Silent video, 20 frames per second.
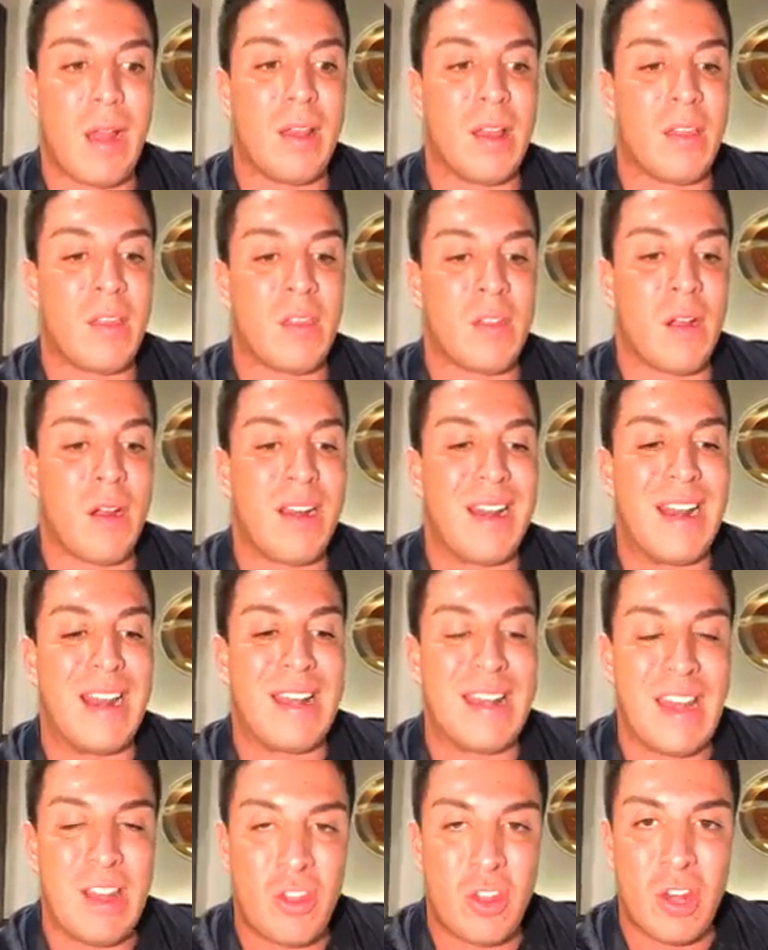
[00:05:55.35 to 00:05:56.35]
Let's start an
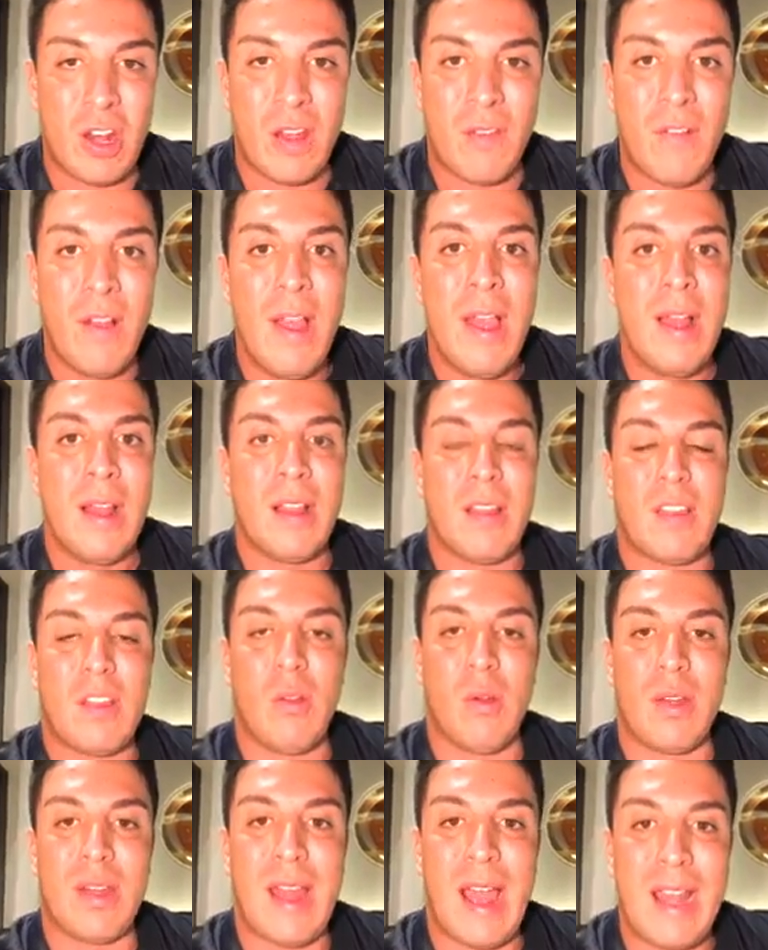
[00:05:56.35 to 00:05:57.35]
initiative. Let's
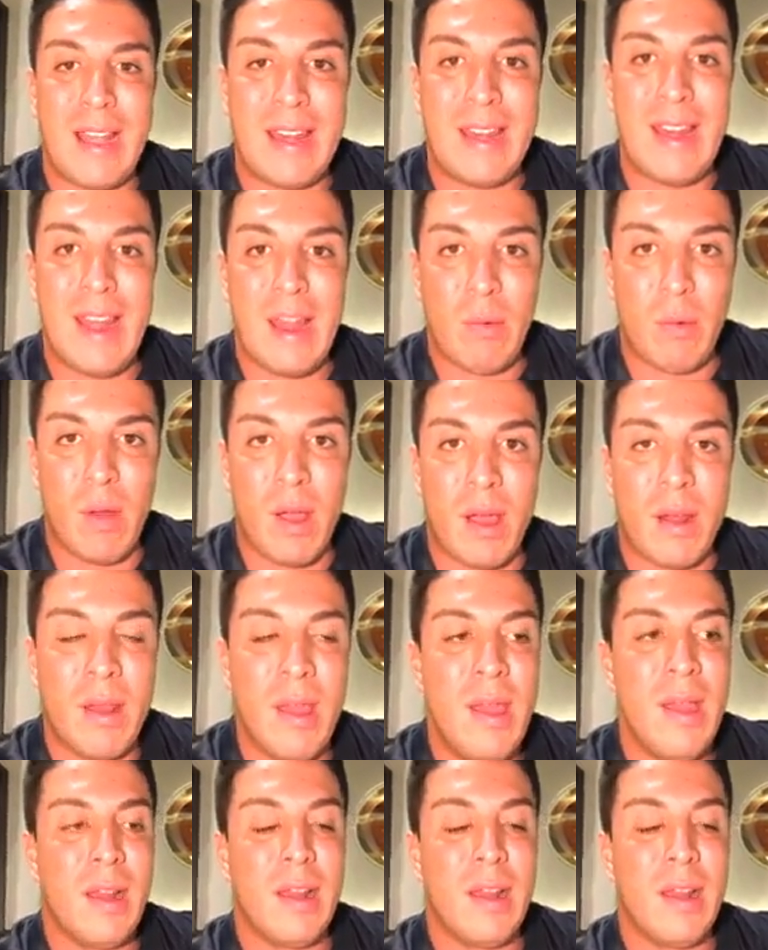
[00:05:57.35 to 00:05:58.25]
do a 90-day run.